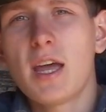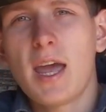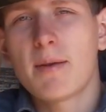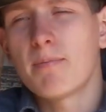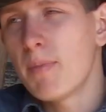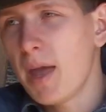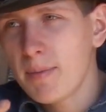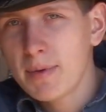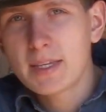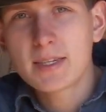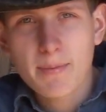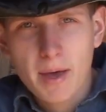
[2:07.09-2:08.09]
and
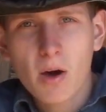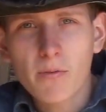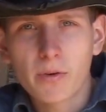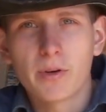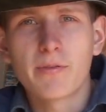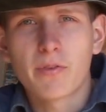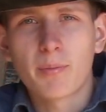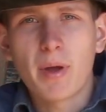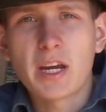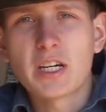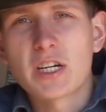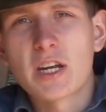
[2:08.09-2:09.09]
maybe some helpful
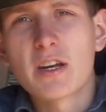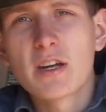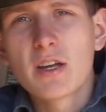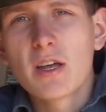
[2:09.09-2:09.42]
information